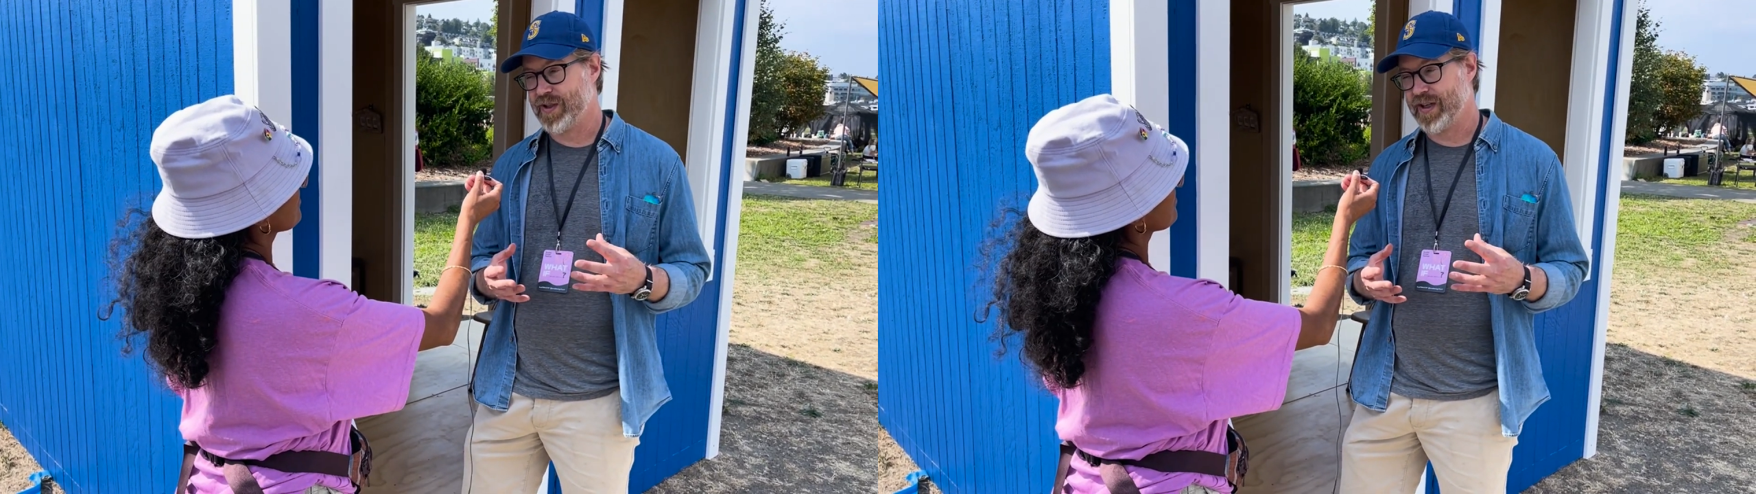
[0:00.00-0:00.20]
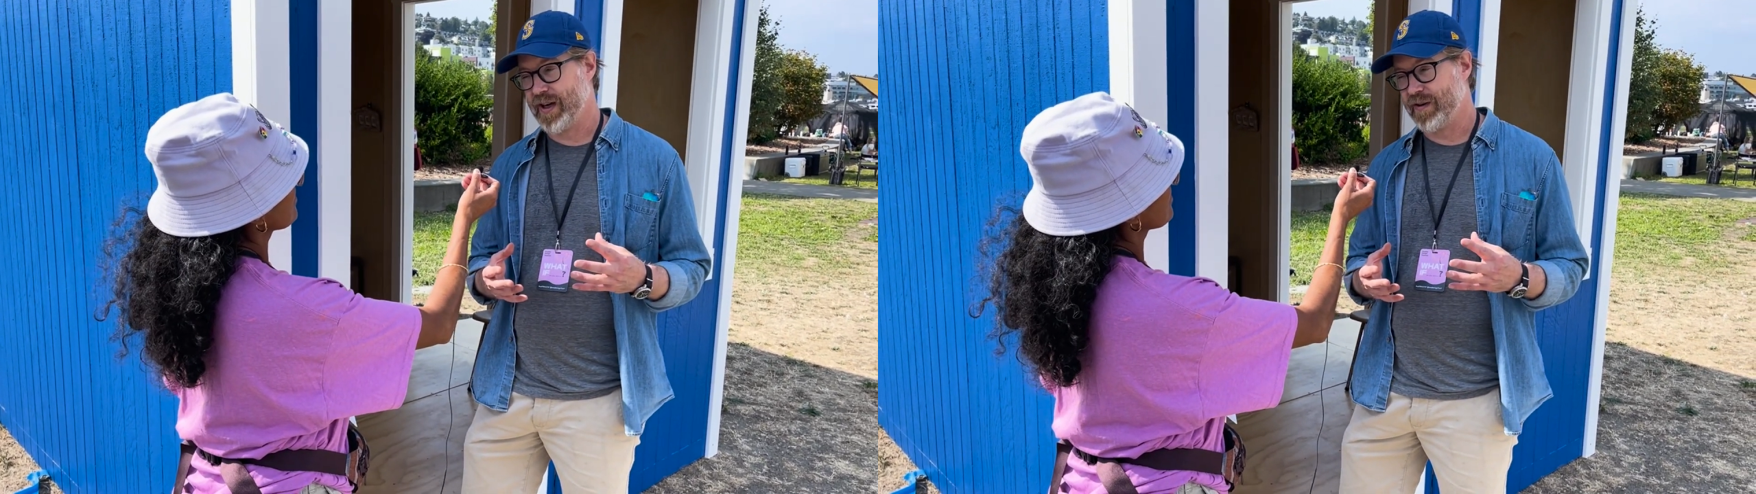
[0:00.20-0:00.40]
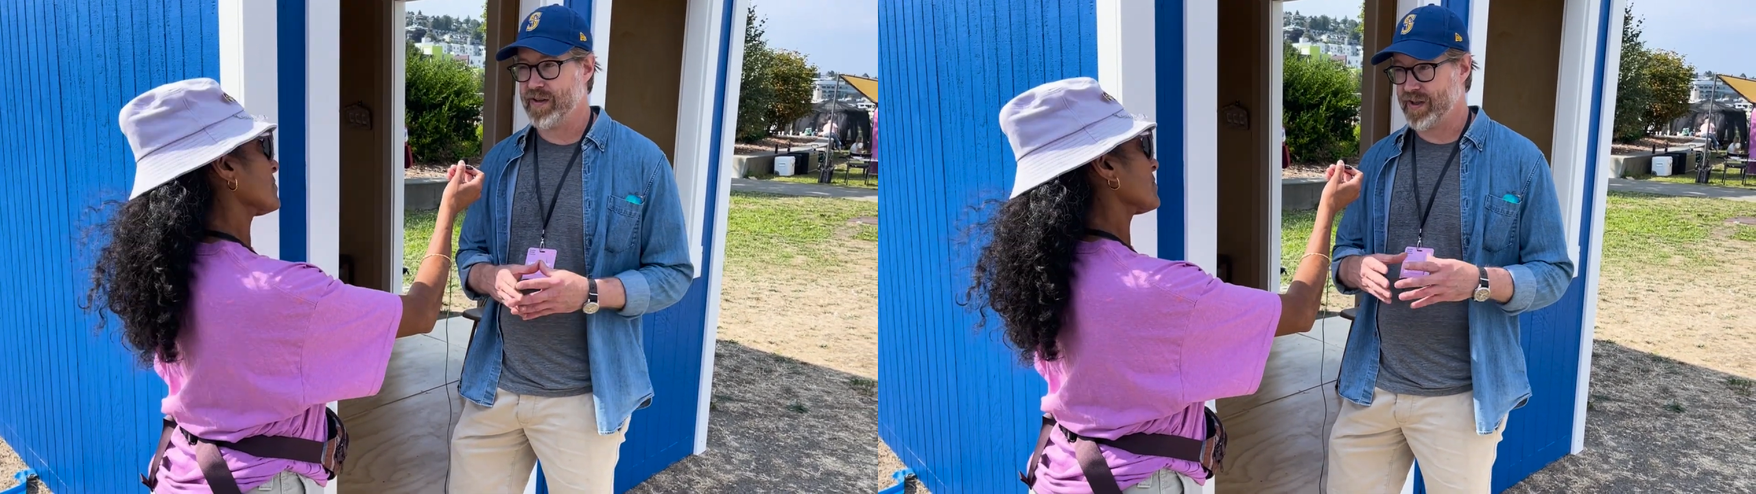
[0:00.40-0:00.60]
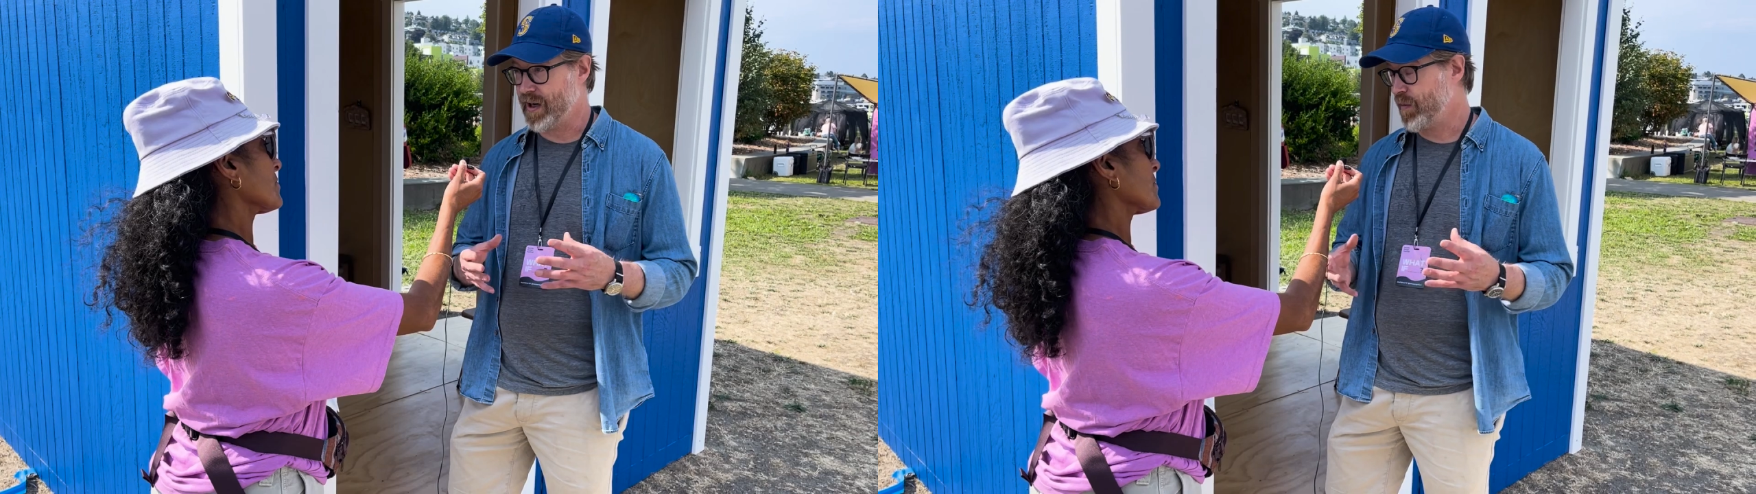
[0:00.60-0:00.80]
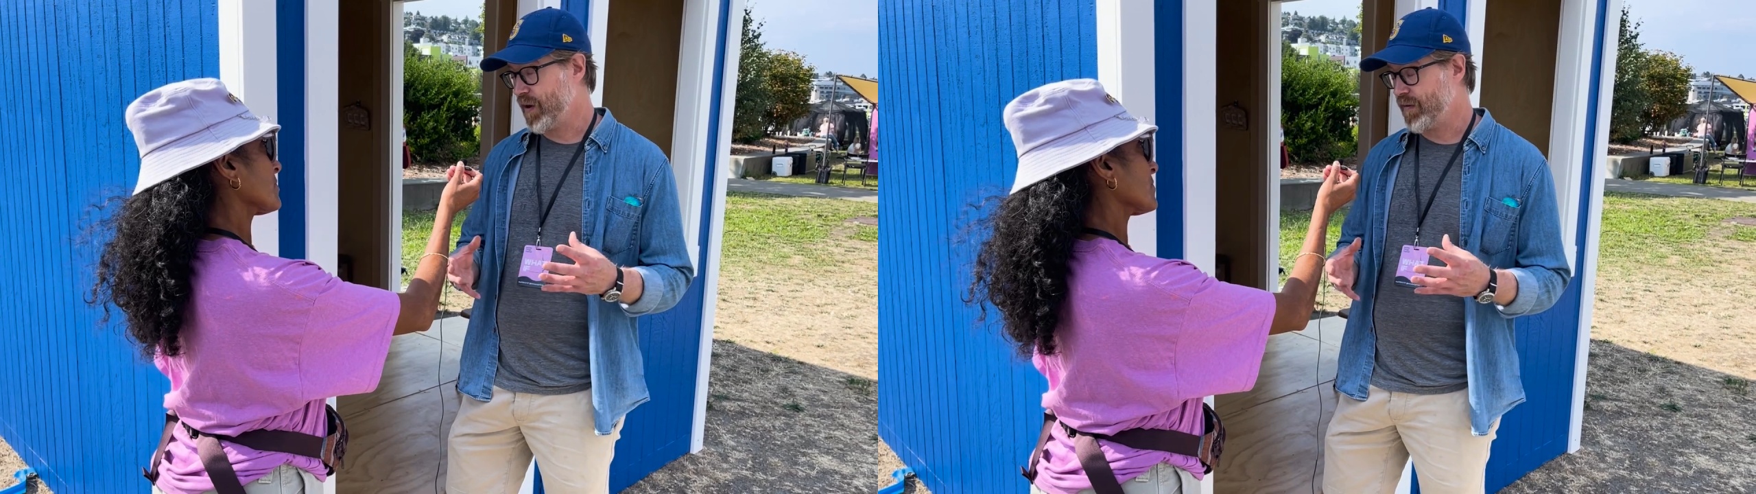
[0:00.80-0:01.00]
Seattle is a
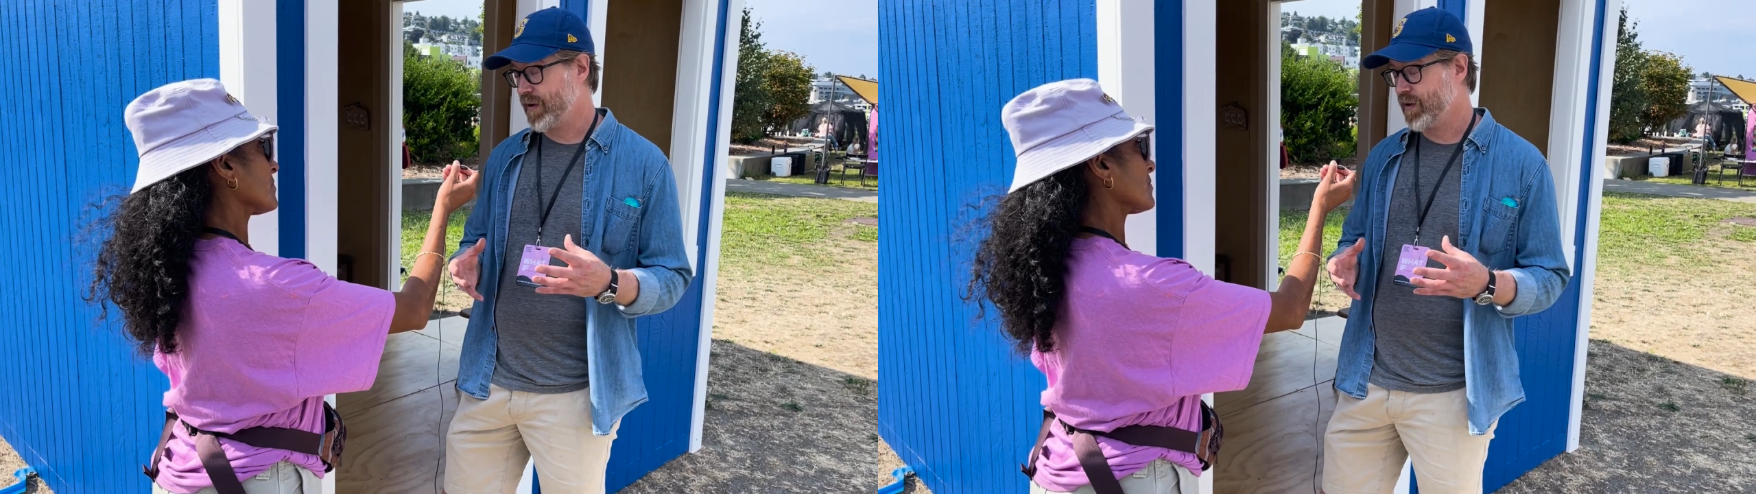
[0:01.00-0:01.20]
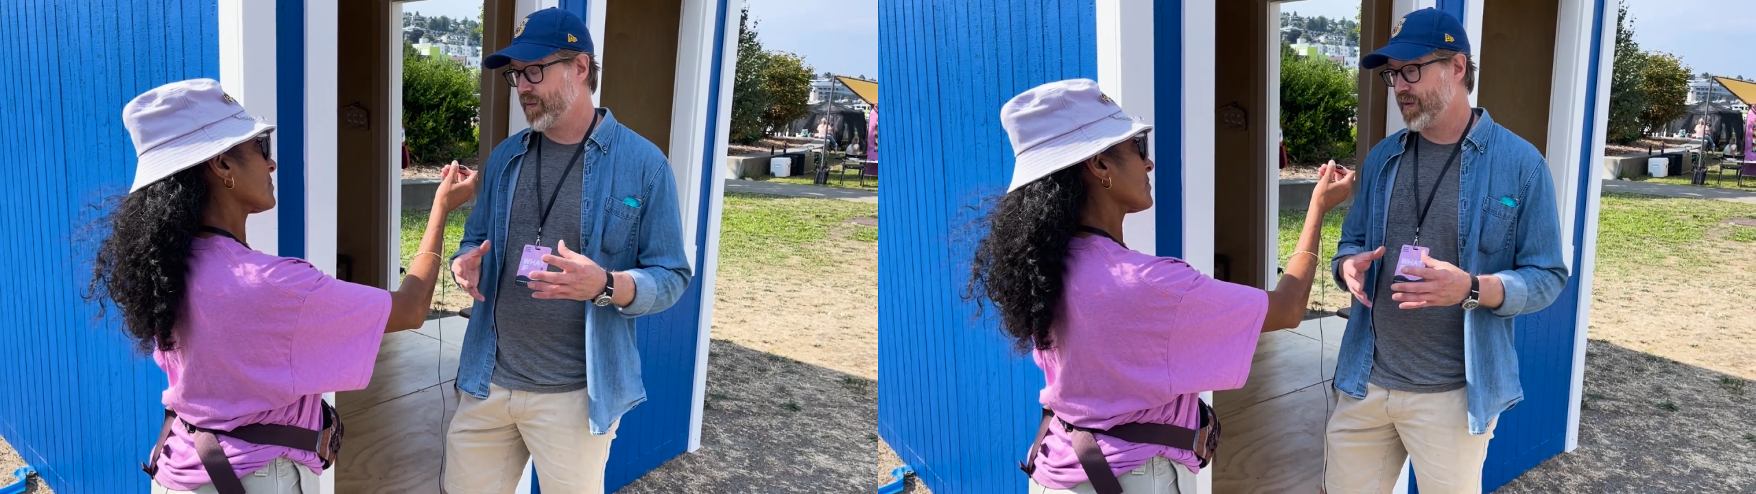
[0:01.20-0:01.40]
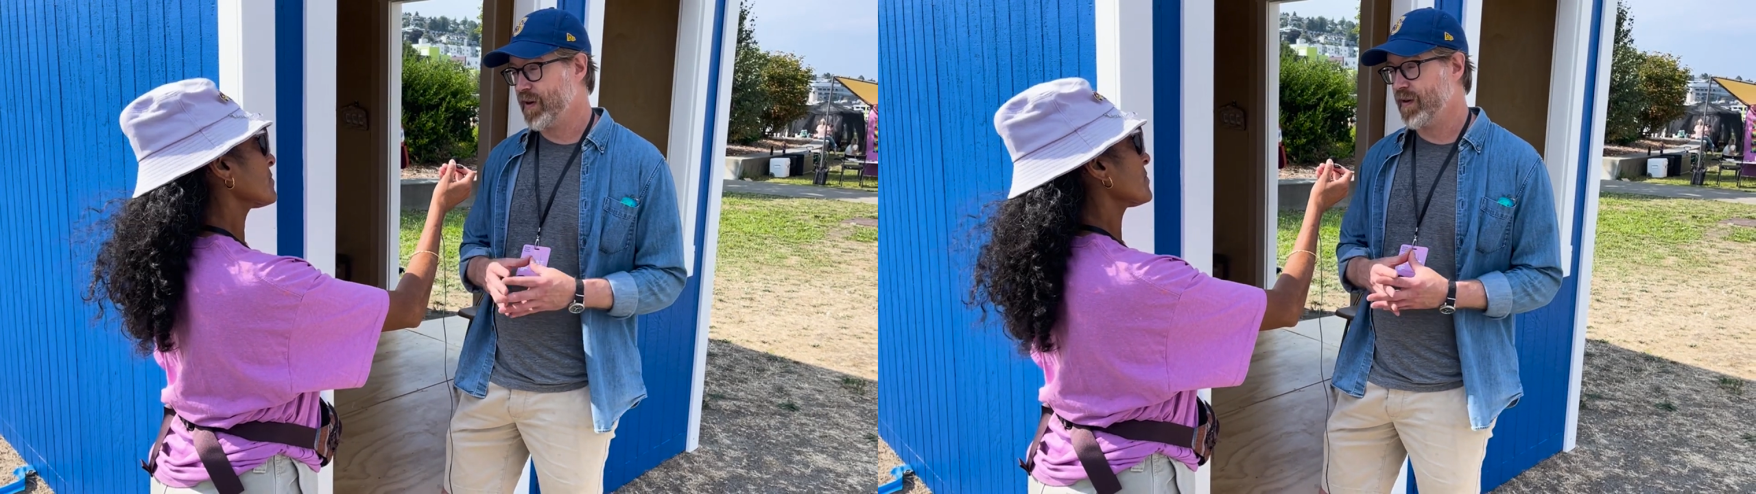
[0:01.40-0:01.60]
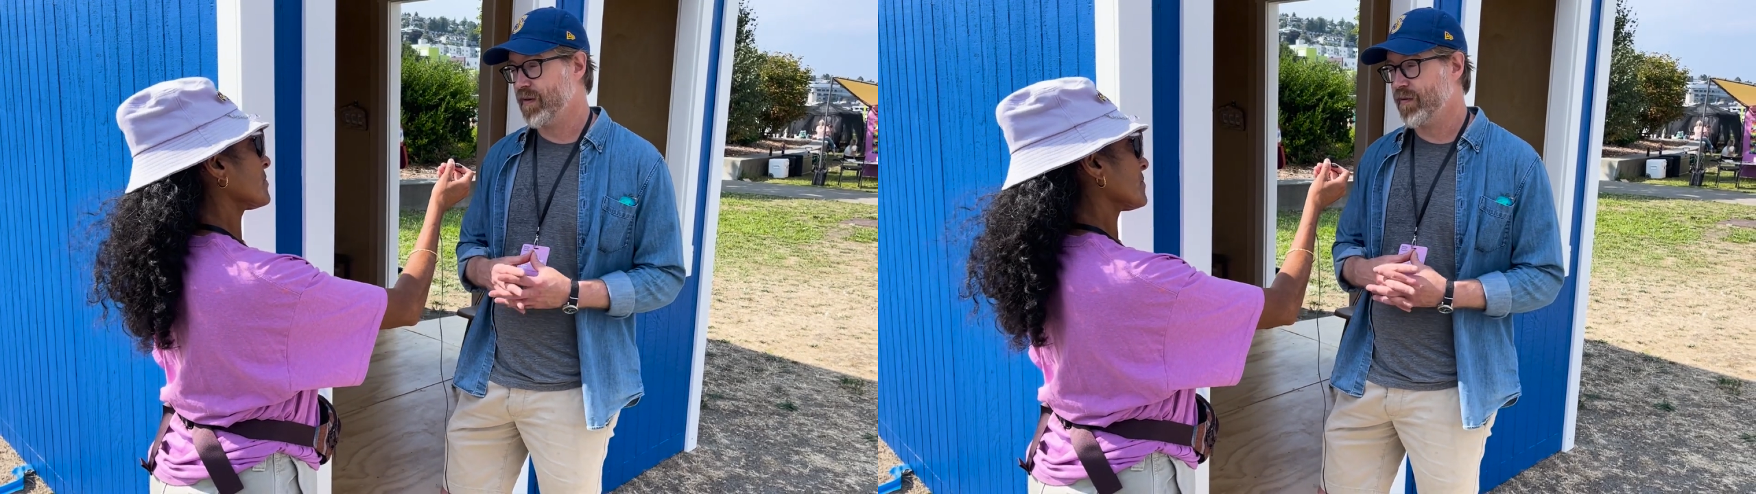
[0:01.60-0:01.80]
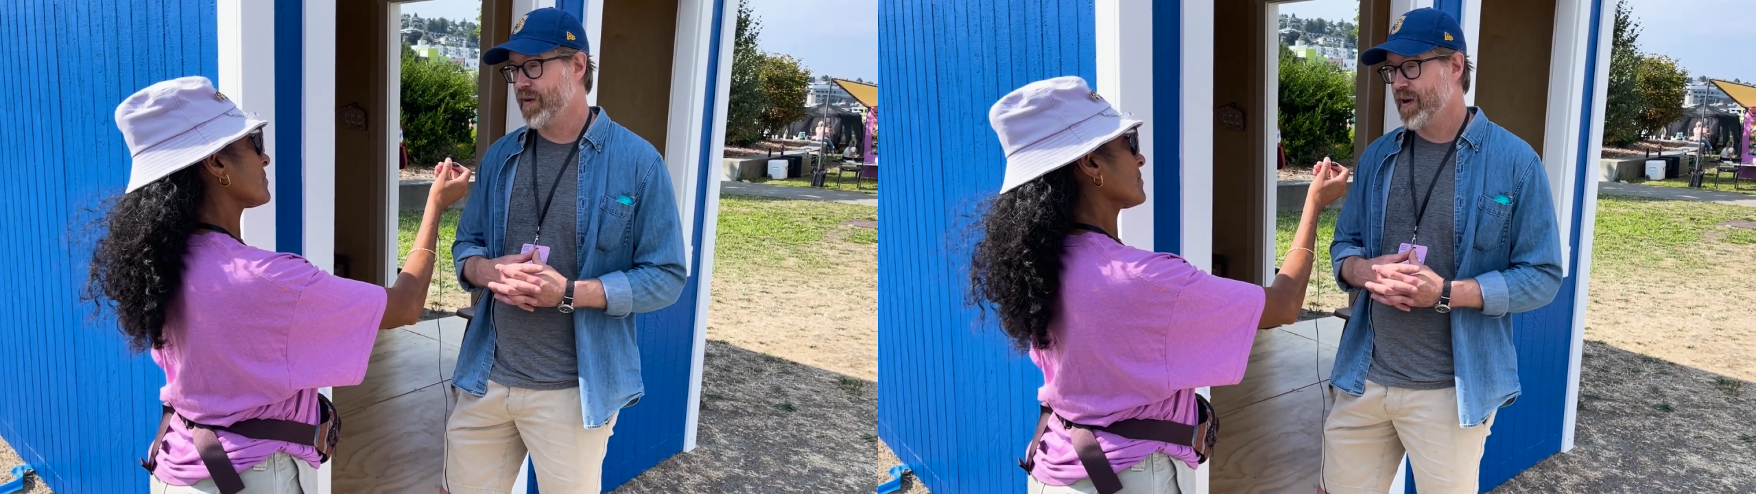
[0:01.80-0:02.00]
nonprofit group
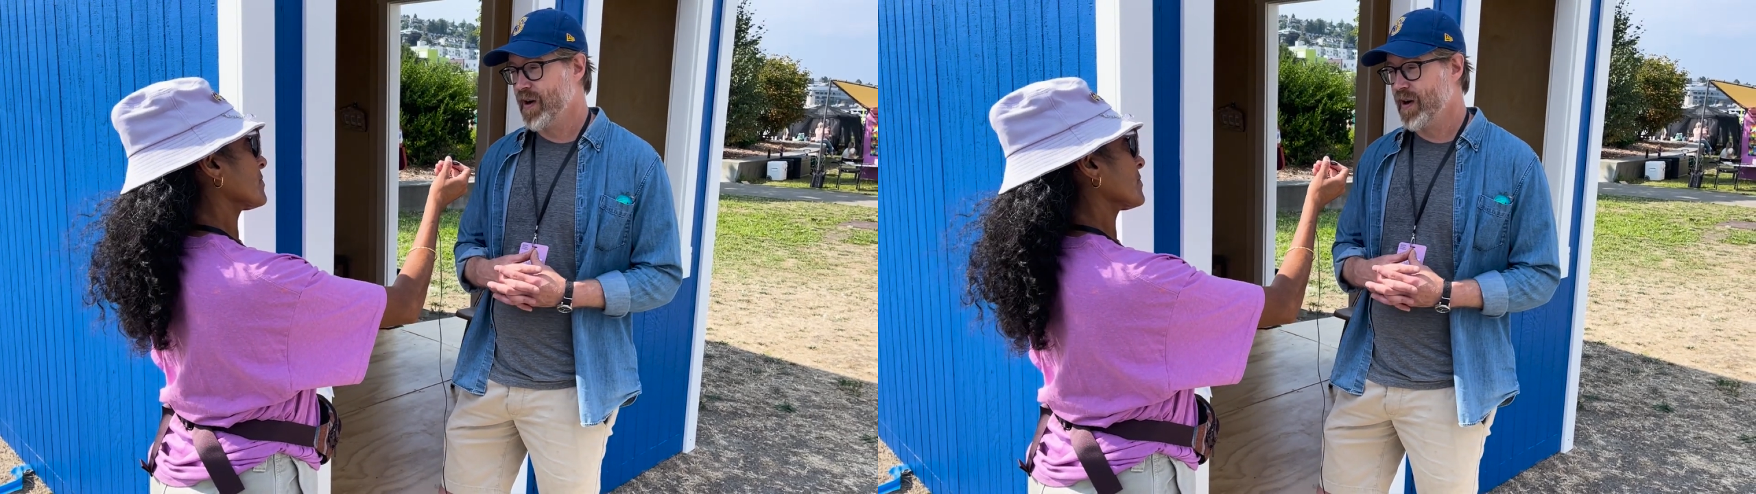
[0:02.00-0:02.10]
of